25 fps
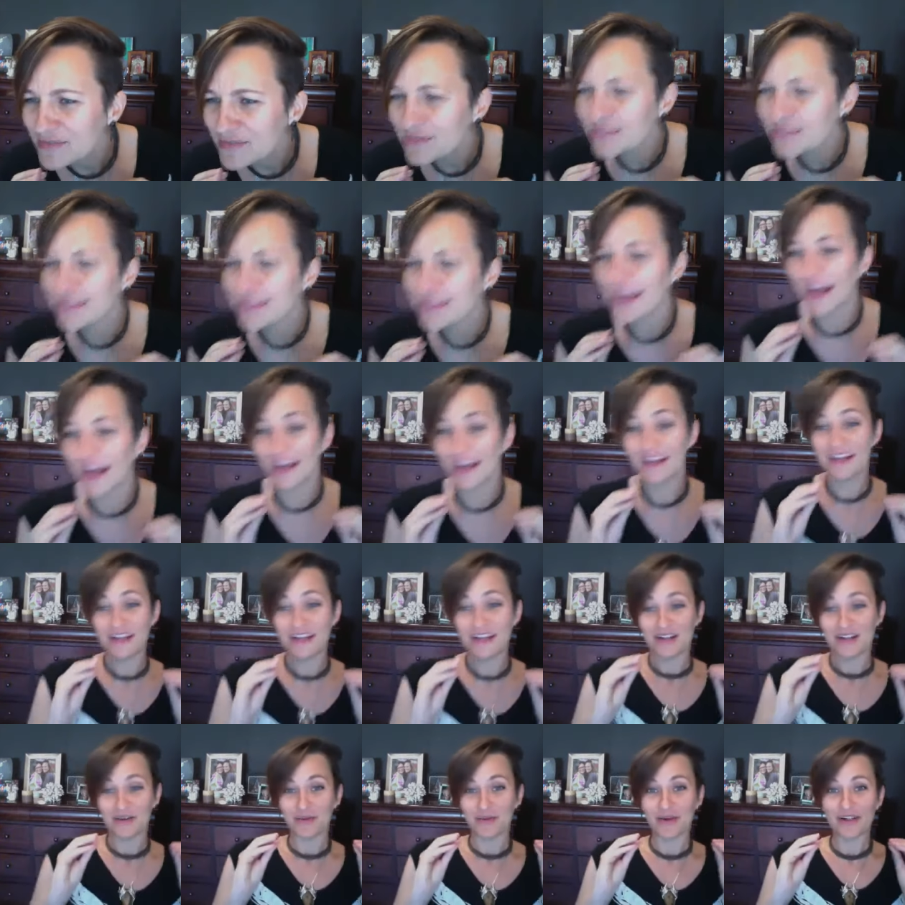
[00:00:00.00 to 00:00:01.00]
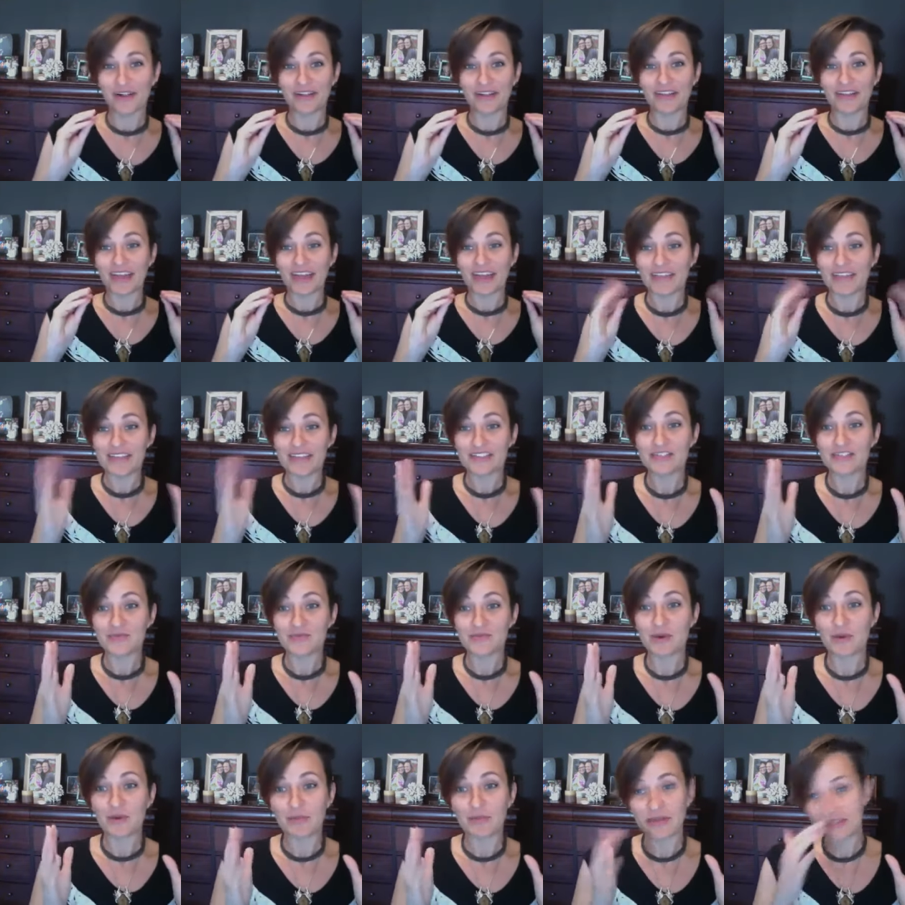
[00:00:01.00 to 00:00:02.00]
Yeah. Well, and this is
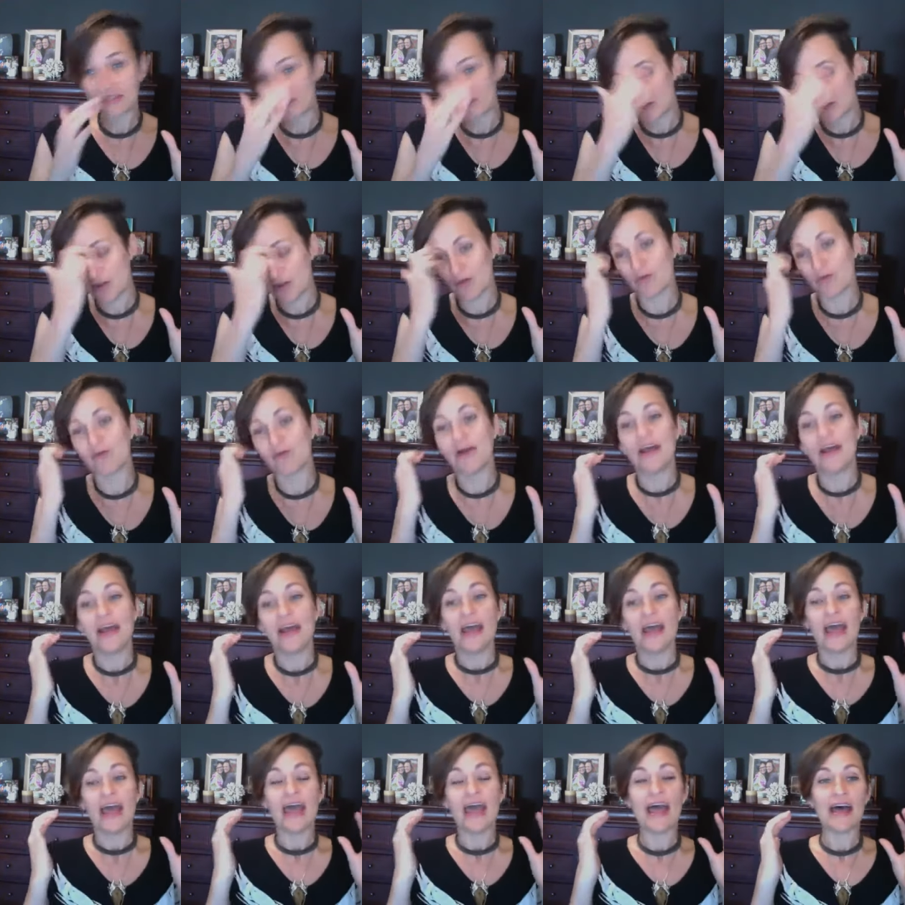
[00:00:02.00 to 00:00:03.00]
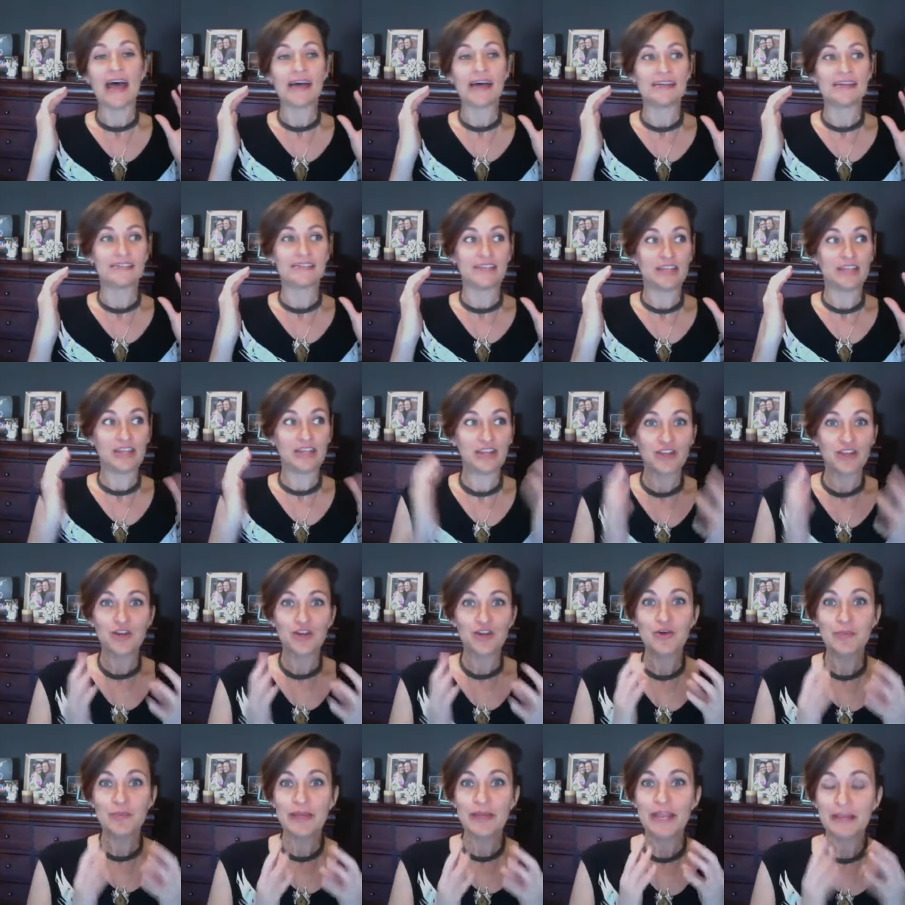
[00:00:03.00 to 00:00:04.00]
what we do as
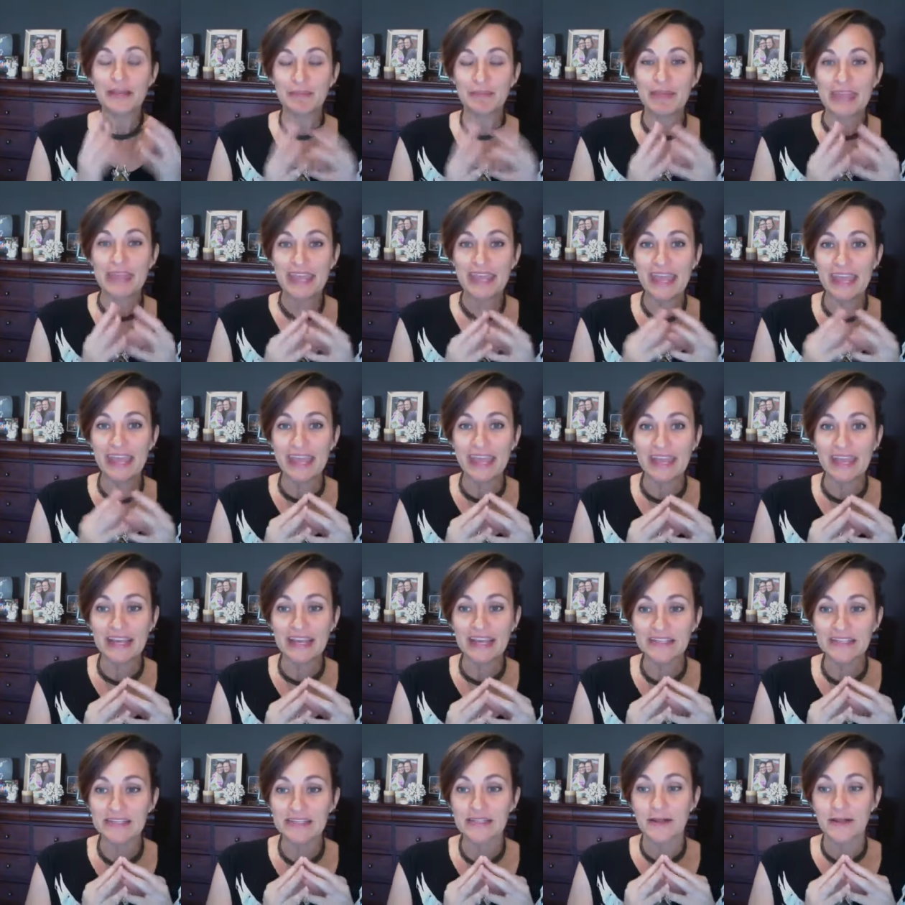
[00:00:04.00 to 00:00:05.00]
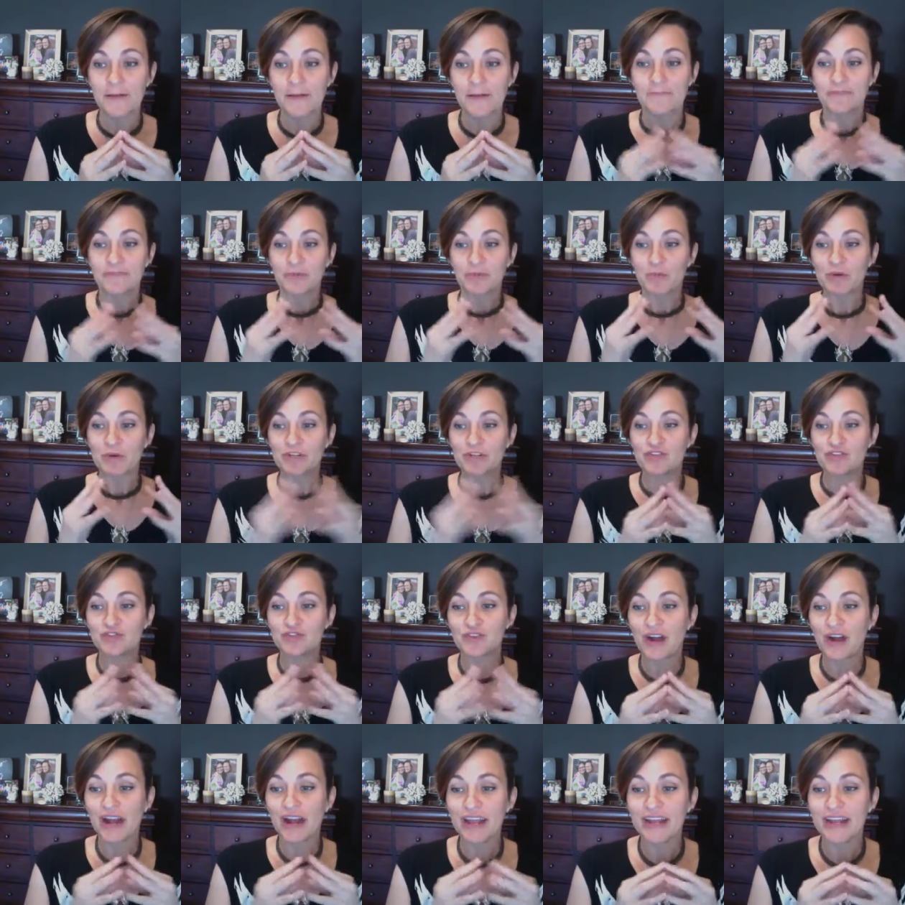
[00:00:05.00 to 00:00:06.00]
human beings. We're
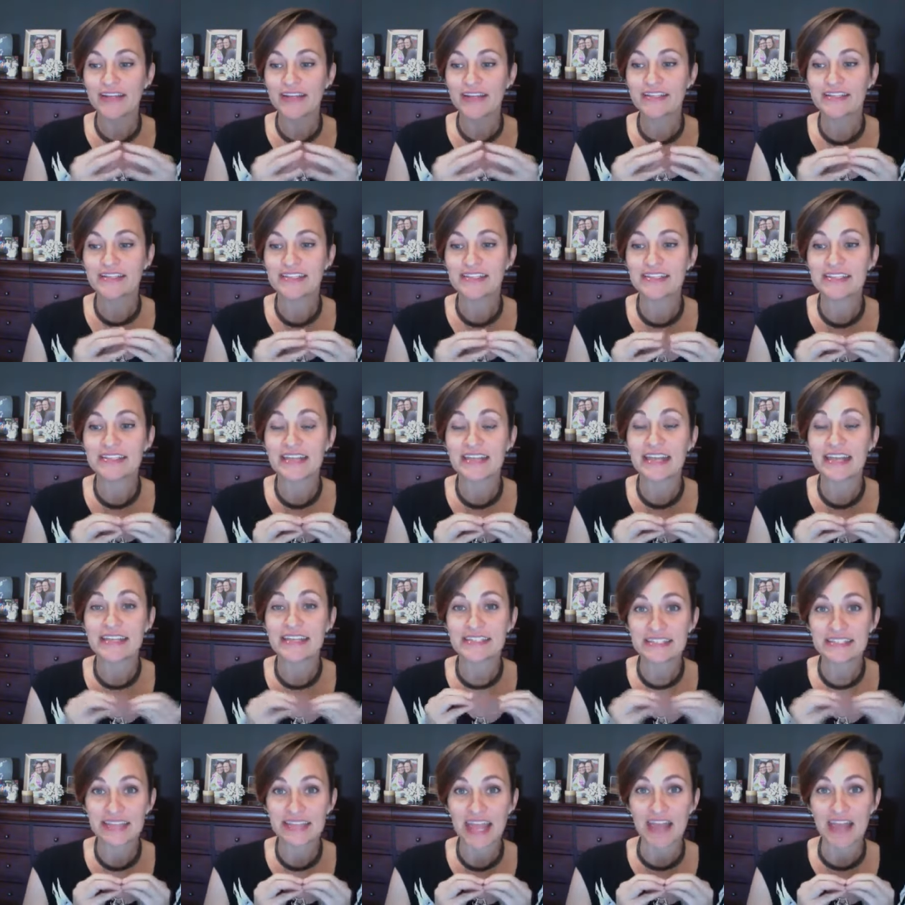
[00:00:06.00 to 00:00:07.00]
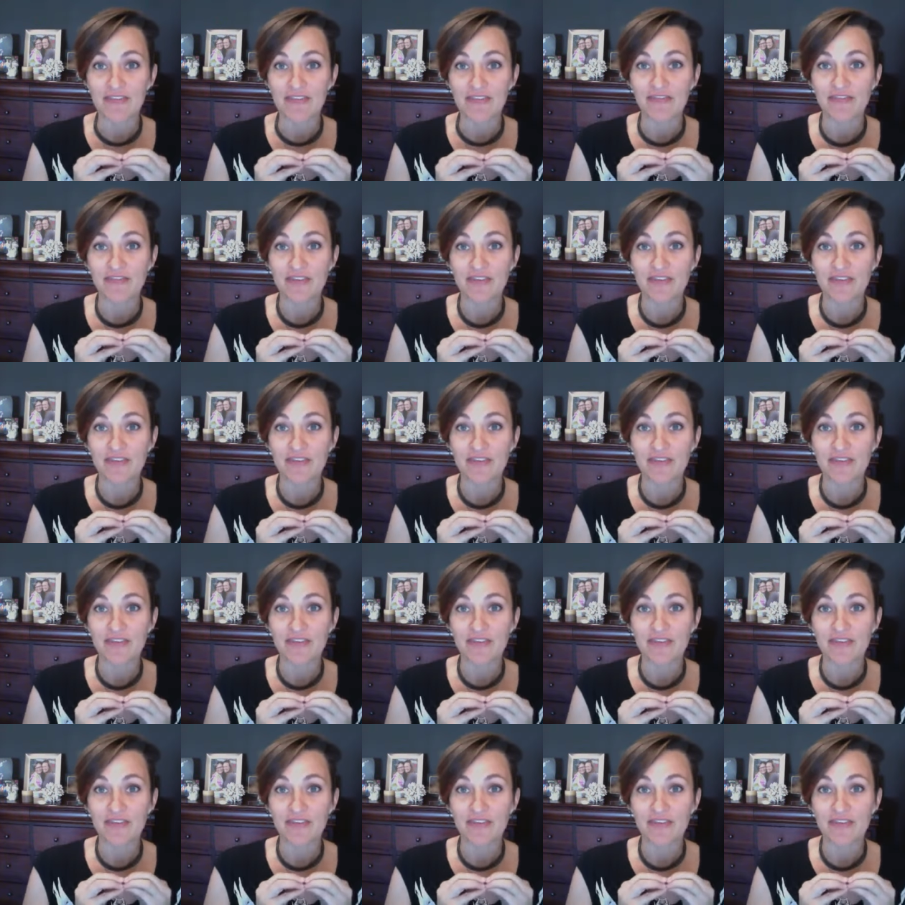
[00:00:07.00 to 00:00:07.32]
trying to stay safe.